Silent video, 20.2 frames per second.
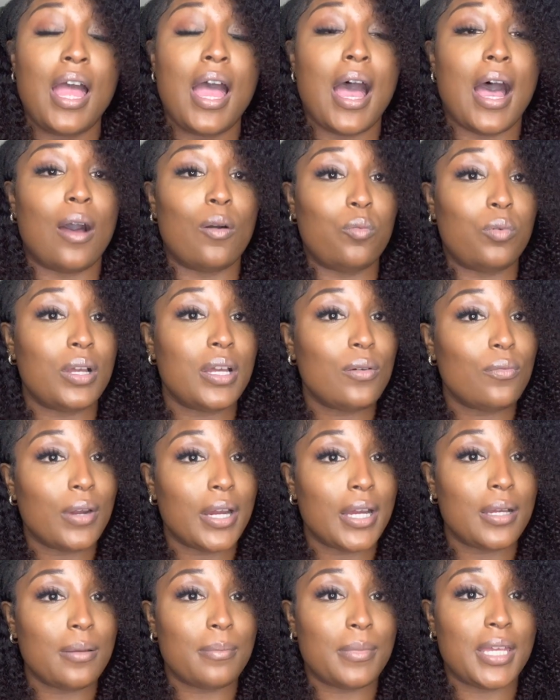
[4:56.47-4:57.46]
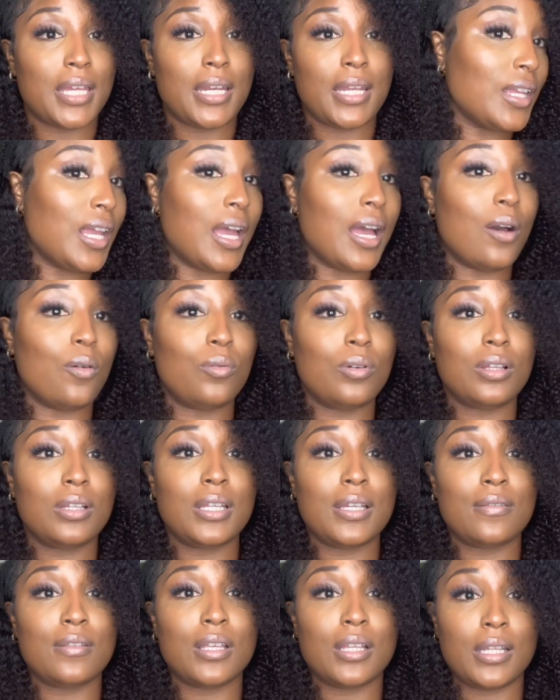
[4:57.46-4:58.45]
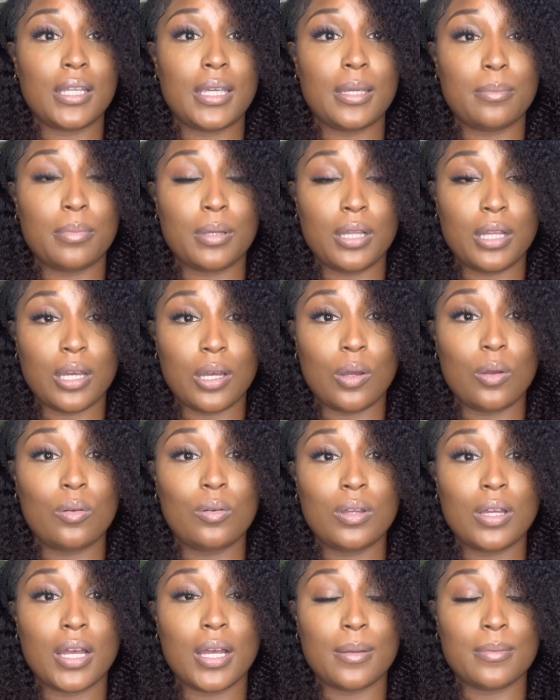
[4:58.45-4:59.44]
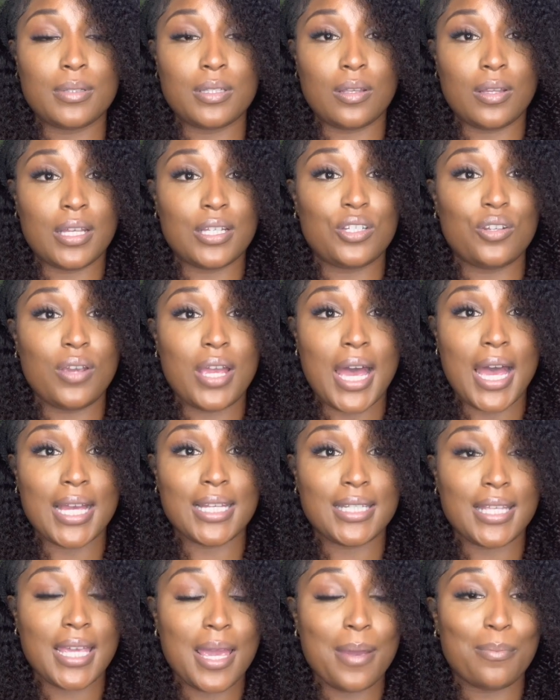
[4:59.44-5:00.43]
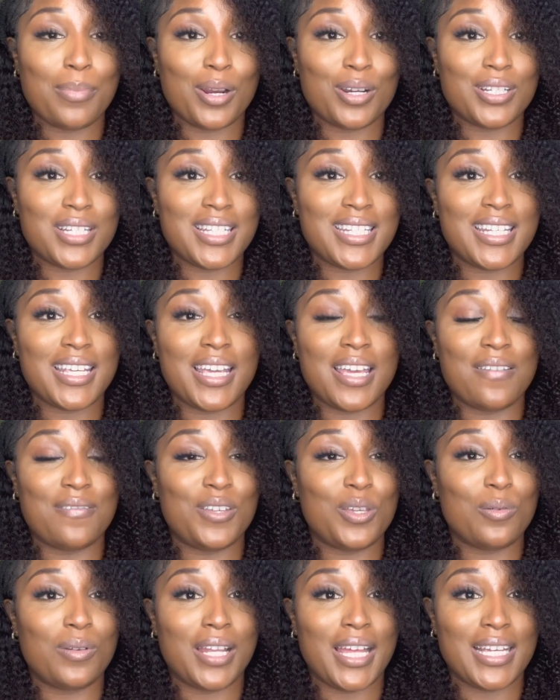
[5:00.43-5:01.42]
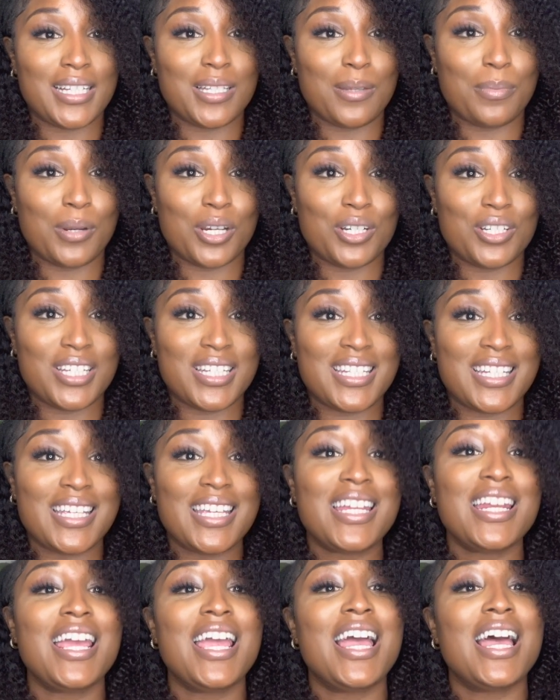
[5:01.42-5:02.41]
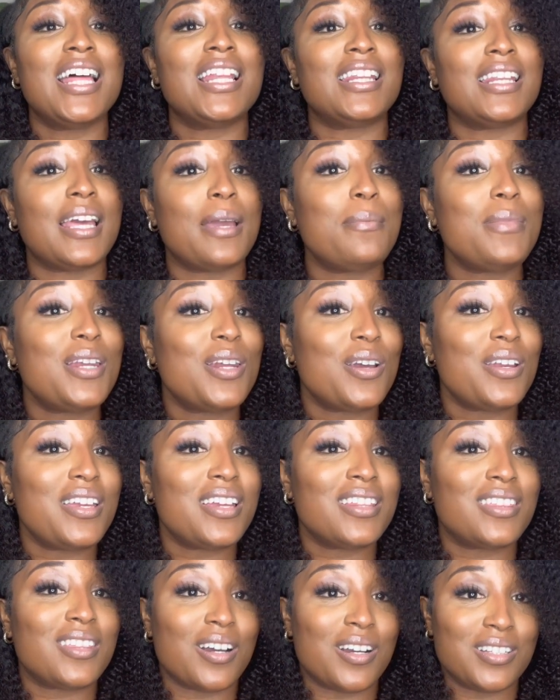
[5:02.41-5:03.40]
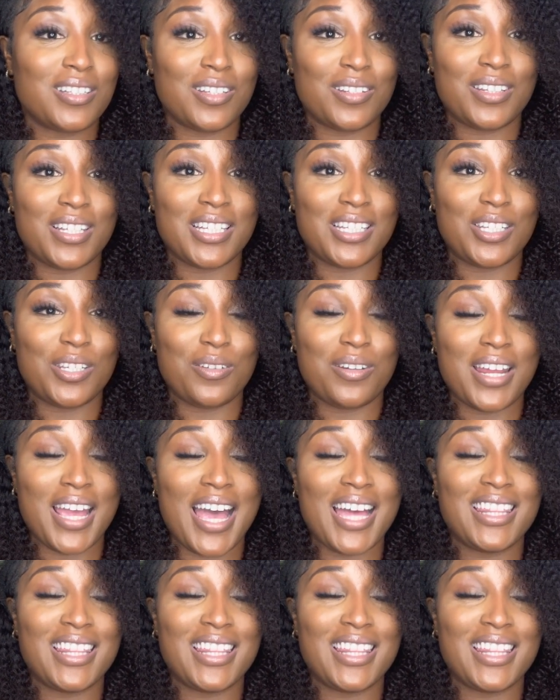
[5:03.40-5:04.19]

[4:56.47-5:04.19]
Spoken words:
I would recommend it. I will leave the link below so that you guys can purchase it if you would like to purchase it. Let me know your thoughts on this unit. I